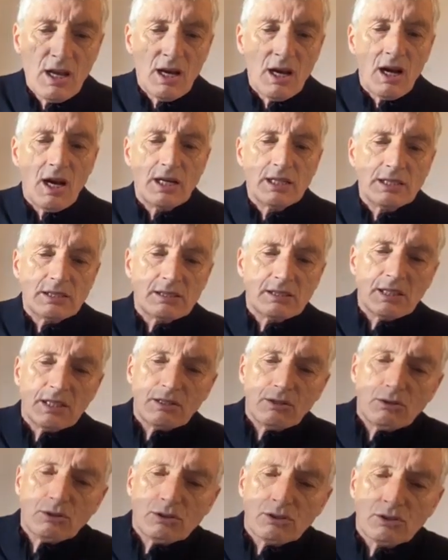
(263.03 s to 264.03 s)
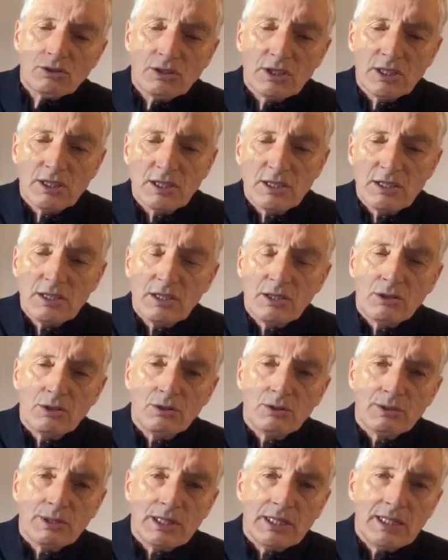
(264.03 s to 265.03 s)
Einstein also said, you
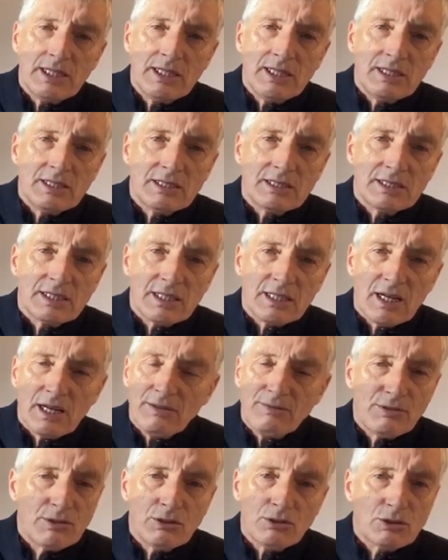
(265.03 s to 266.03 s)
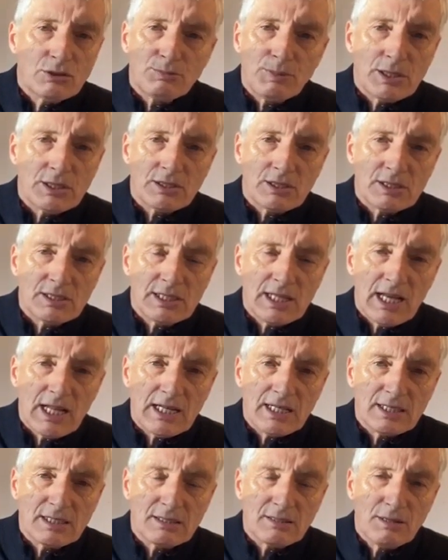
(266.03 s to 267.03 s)
know, he said, I have no special
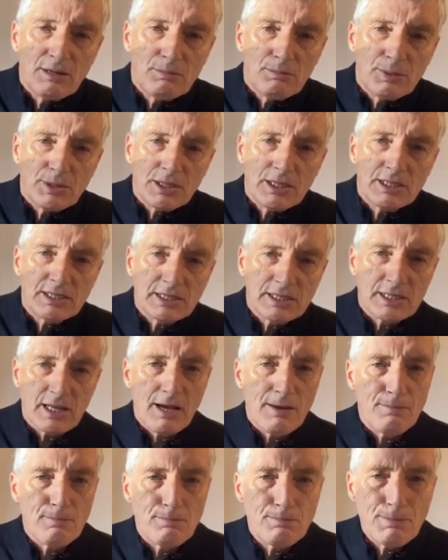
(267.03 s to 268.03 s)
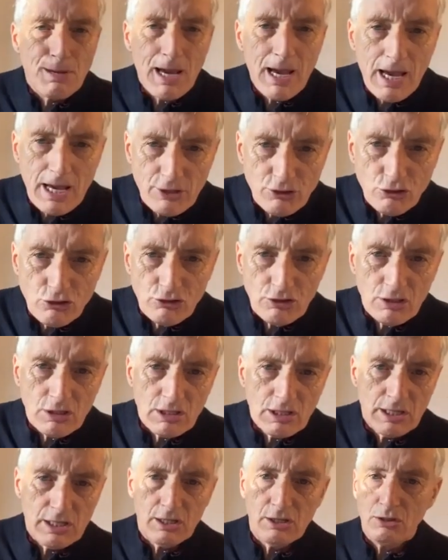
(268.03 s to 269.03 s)
talent, but he says, I'm
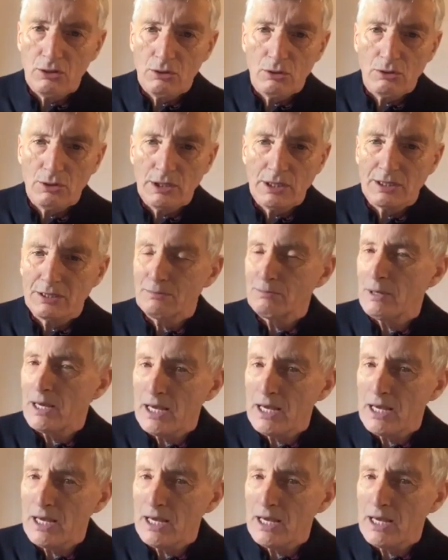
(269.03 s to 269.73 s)
passionately curious.